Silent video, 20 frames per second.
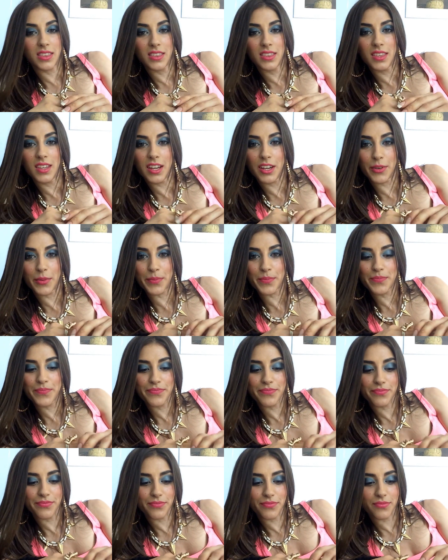Um,
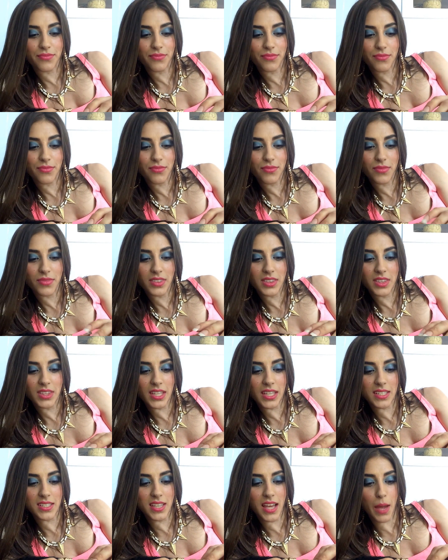
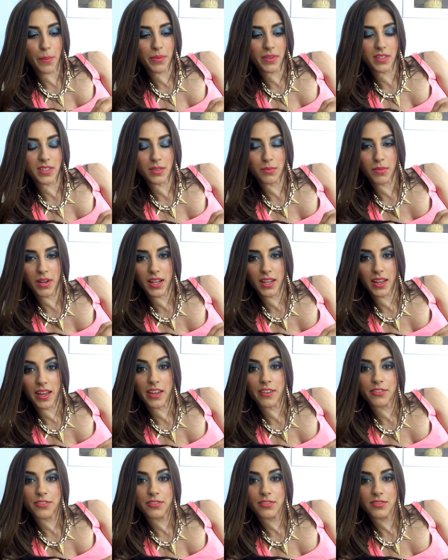things happened in my
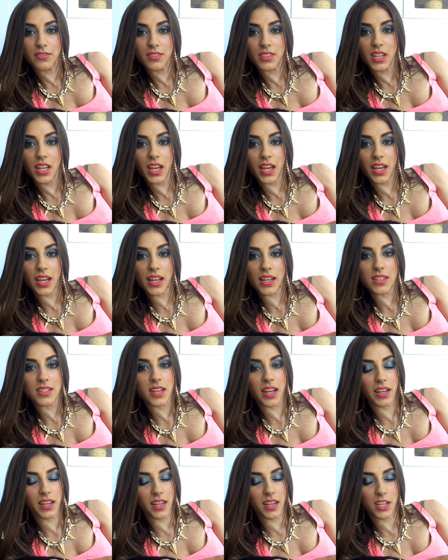life, and
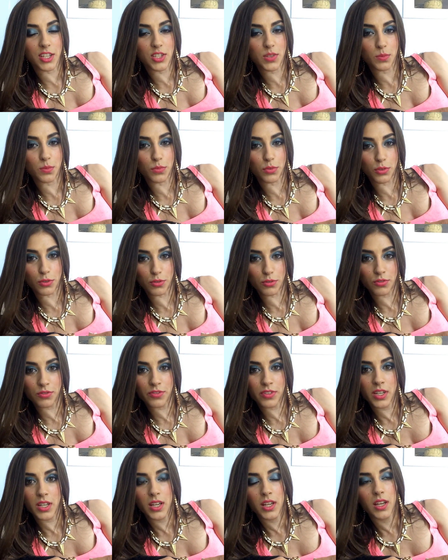I needed to move
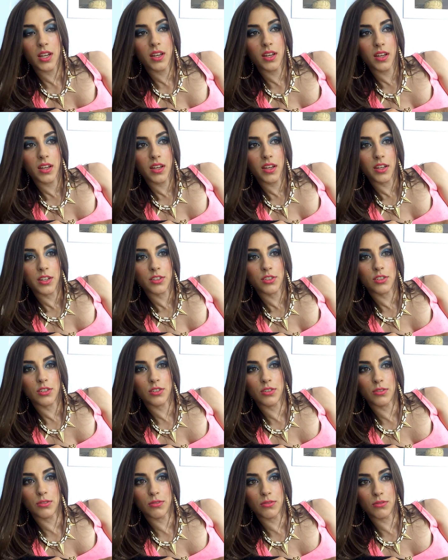
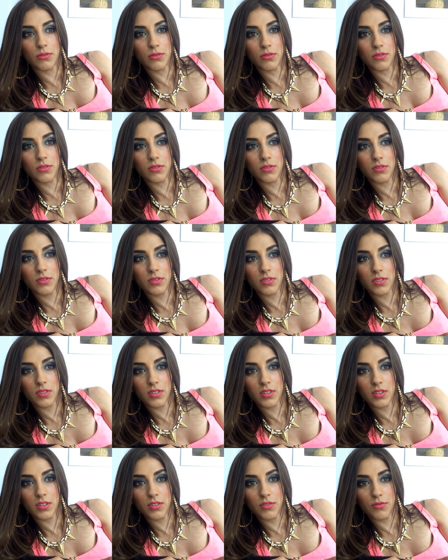to
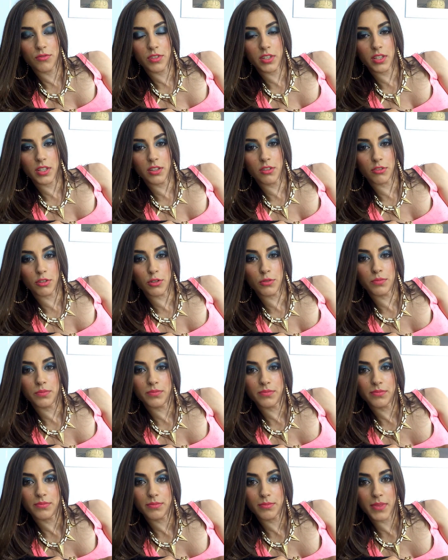regroup
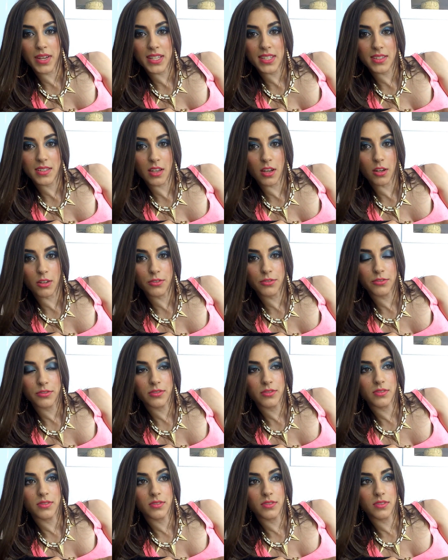myself
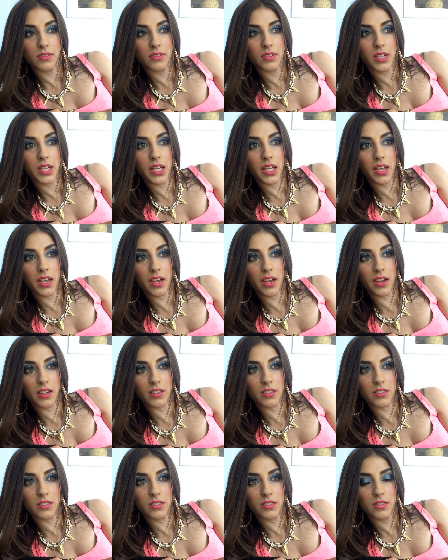
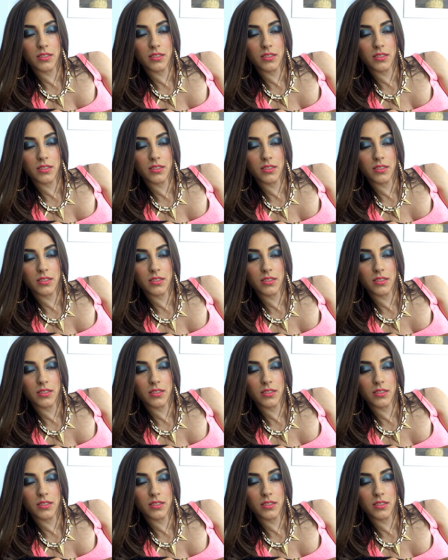and